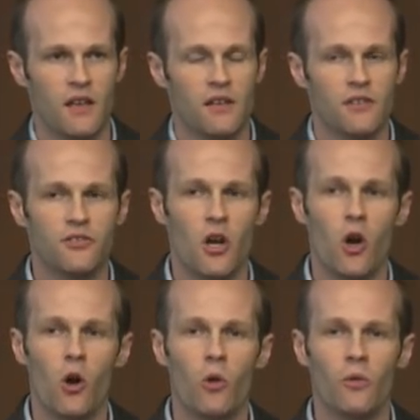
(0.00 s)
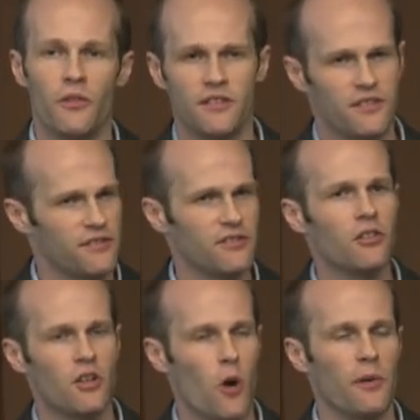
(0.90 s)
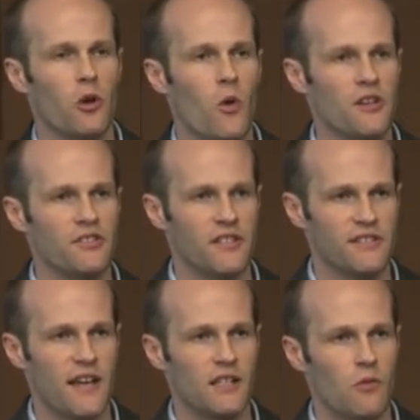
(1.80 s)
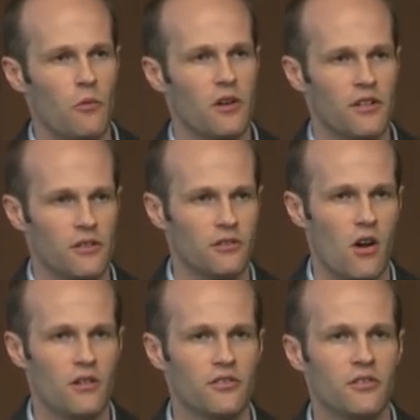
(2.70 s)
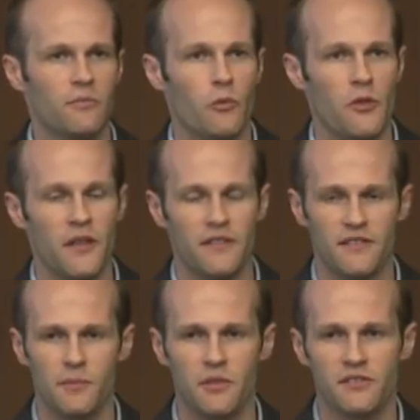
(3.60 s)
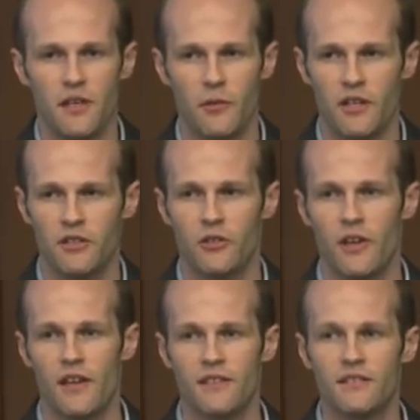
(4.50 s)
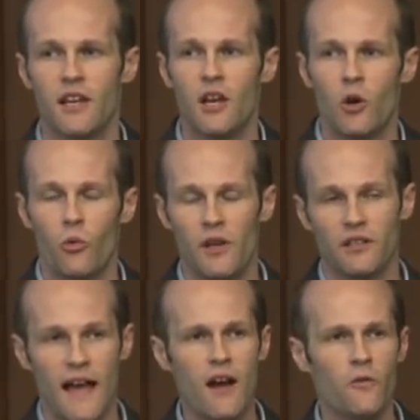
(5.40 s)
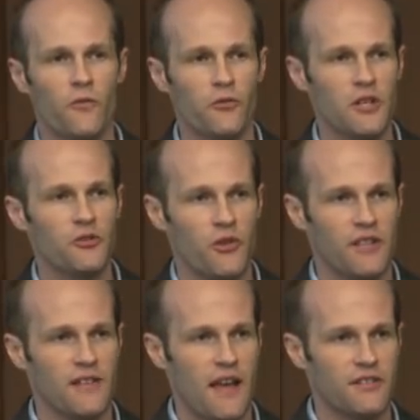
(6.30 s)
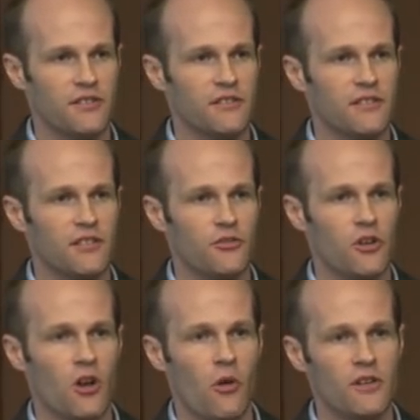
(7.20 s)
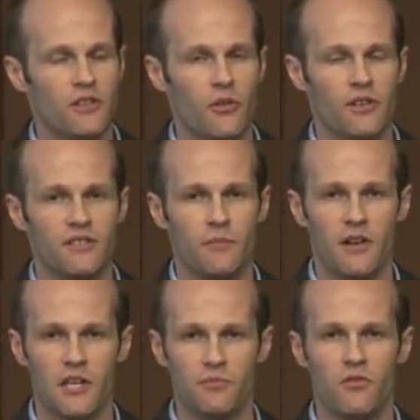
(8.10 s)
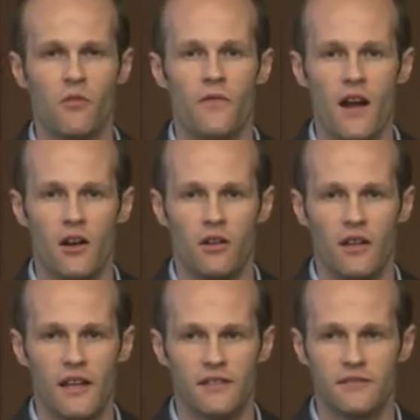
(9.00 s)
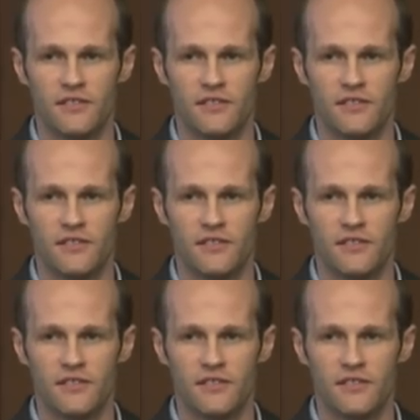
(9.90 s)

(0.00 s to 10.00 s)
So this is still an open question exactly what we're going to do long term, but we think the simplest thing we can do is we allow free transactions because you can always go to somebody's profile and